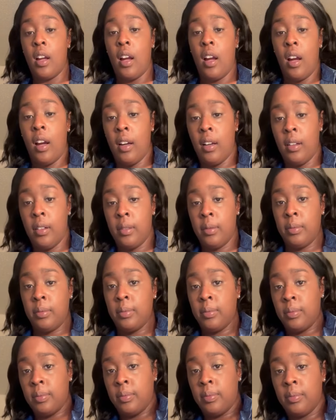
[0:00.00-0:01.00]

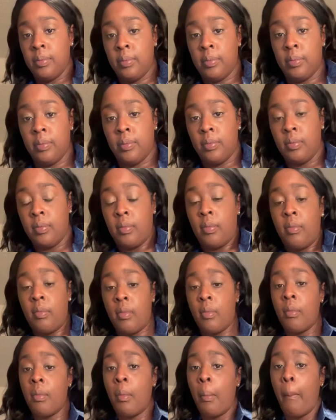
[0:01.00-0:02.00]
Um,
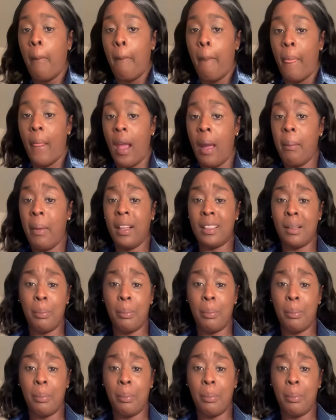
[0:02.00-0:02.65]
I'm about